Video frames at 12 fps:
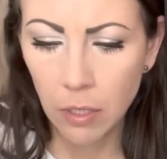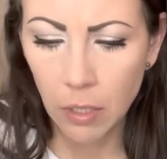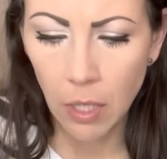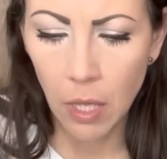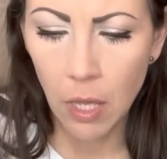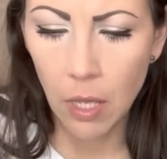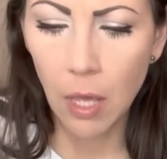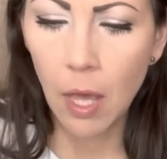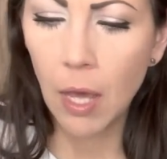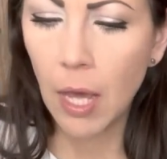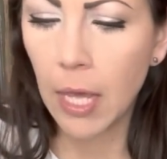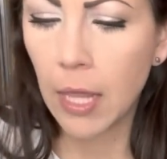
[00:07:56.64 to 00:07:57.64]
Yeah, I
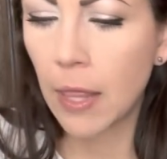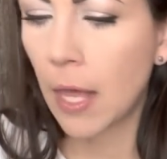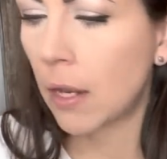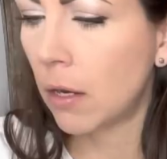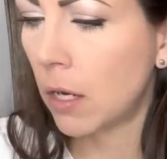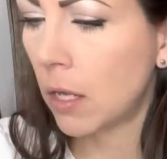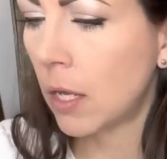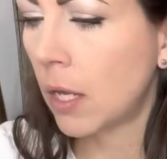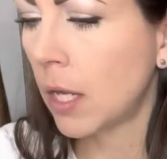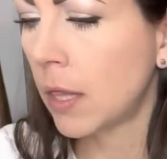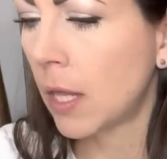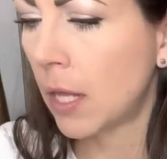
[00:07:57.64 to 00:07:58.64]
like that. I
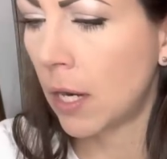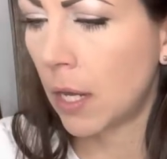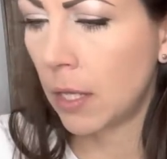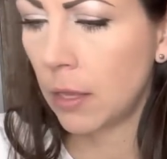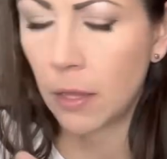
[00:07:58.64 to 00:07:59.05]
like that height.